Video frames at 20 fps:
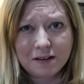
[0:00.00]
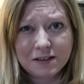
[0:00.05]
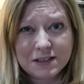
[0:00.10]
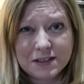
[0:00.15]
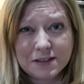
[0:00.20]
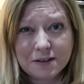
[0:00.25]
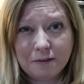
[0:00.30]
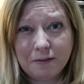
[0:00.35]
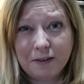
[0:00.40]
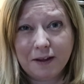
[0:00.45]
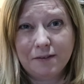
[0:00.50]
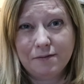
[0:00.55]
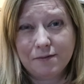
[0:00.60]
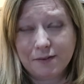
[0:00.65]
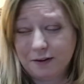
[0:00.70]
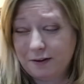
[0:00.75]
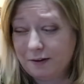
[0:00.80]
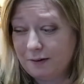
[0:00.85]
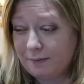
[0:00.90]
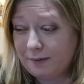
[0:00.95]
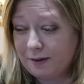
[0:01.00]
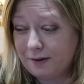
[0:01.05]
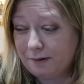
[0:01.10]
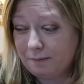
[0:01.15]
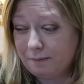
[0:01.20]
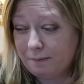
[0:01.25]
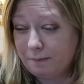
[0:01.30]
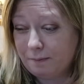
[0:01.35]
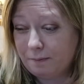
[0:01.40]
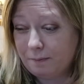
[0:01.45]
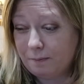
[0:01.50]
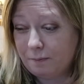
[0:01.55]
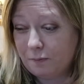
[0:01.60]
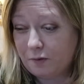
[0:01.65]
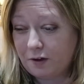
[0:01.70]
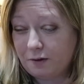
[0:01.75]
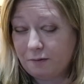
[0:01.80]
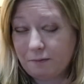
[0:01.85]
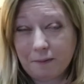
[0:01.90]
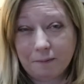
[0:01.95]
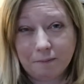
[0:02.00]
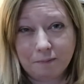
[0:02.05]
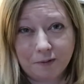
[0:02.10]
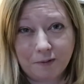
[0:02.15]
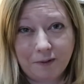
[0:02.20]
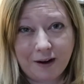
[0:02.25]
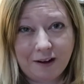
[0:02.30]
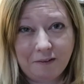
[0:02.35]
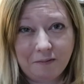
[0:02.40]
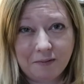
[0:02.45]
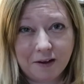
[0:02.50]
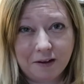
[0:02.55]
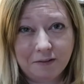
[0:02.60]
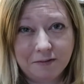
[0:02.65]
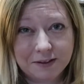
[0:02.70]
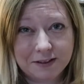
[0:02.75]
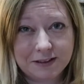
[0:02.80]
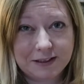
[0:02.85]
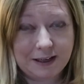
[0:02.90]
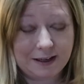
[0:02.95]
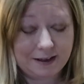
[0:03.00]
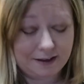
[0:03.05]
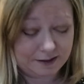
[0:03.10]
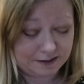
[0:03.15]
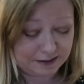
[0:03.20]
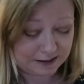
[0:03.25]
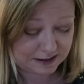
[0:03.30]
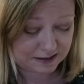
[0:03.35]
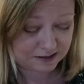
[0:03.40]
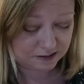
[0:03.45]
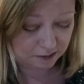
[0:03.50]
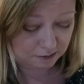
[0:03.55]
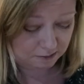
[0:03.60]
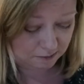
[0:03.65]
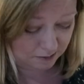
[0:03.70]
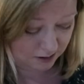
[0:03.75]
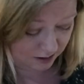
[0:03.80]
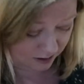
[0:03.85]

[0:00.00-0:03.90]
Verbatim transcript: And so they've uh, they're, they're they're out of the oven and they don't